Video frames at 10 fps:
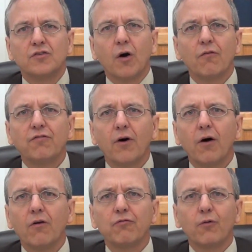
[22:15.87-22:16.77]
Don't
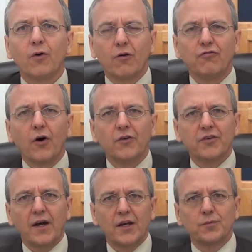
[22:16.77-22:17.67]
fall for a
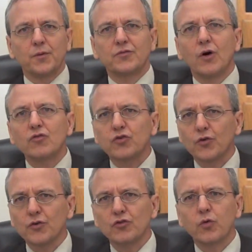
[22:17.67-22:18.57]
false gospel. Don't
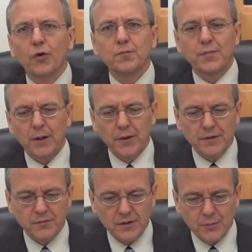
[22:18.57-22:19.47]
turn toward
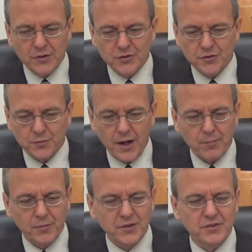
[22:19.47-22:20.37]
Marian images or
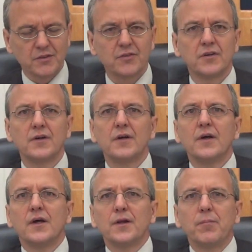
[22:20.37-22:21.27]
apparitions.
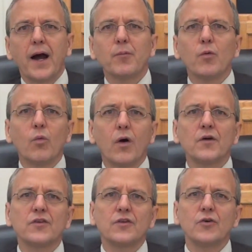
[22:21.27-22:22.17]
The Bible
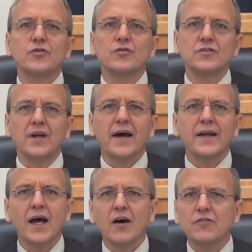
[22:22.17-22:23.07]
warns that those who do
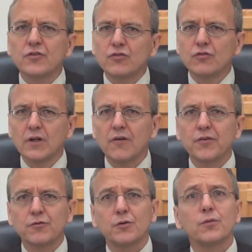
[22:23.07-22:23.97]
not have love
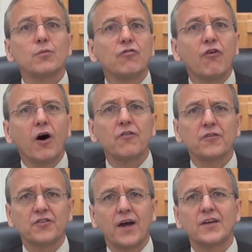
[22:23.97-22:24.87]
of the truth will fall
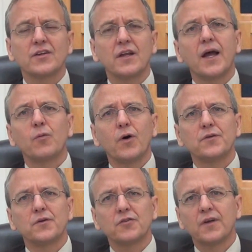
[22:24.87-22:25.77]
for signs and lying
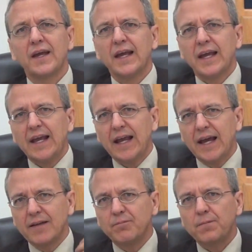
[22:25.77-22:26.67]
wonders.
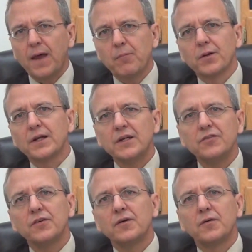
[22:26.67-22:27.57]
And I
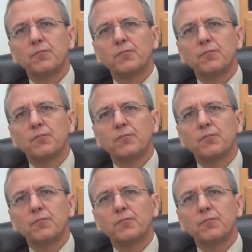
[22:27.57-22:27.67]
believe